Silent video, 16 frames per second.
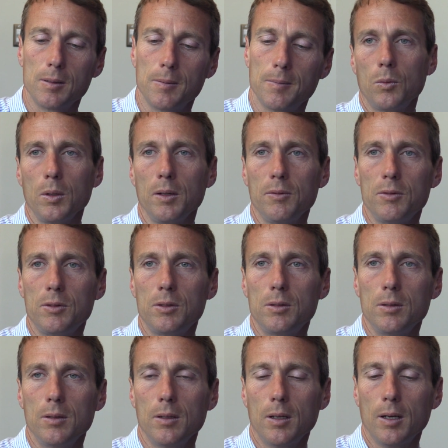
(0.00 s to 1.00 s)
We've
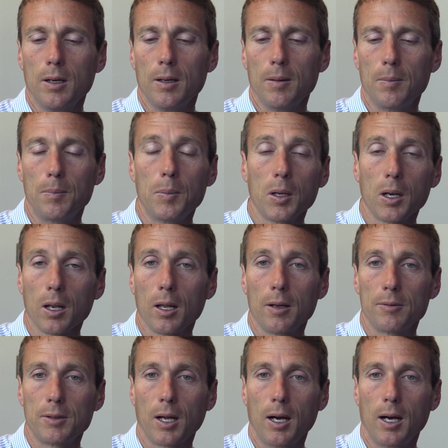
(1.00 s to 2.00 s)
put a lot
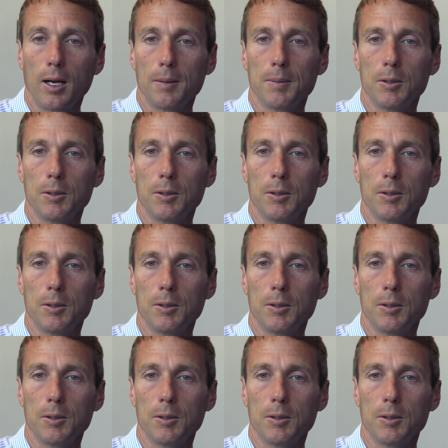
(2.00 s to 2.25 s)
of time